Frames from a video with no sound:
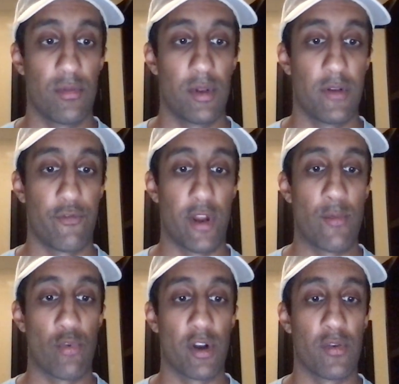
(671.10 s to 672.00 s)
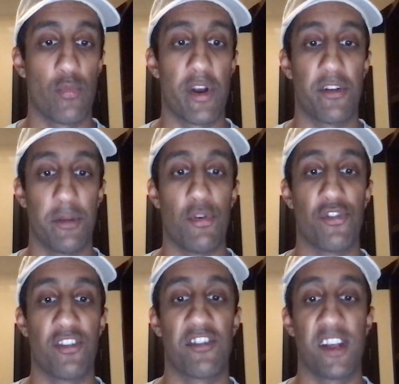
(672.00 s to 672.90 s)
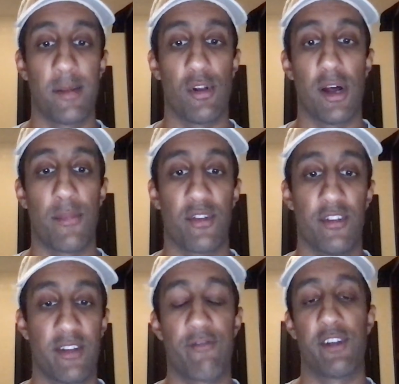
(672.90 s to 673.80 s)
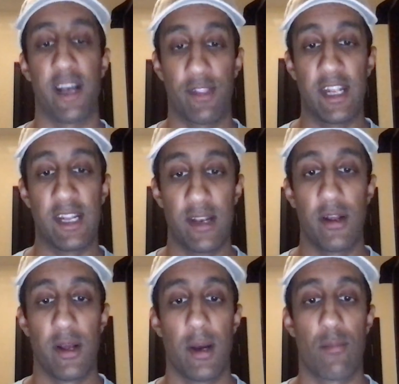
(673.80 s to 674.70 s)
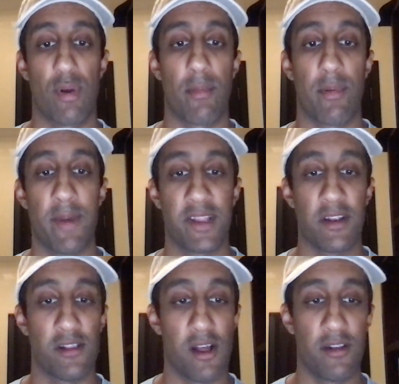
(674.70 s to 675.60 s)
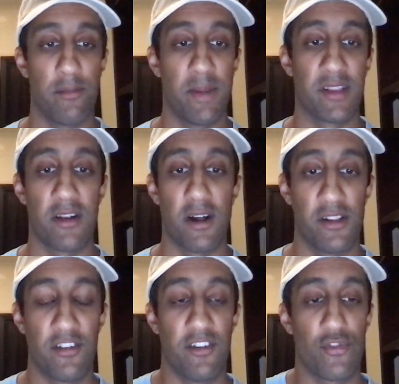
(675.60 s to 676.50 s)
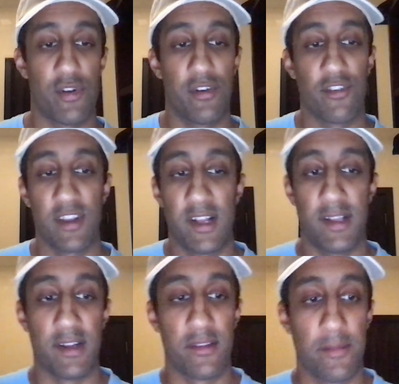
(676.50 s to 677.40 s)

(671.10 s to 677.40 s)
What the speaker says: framework, what are the most sustainable options? And for that, they need proper methodologies to understand that.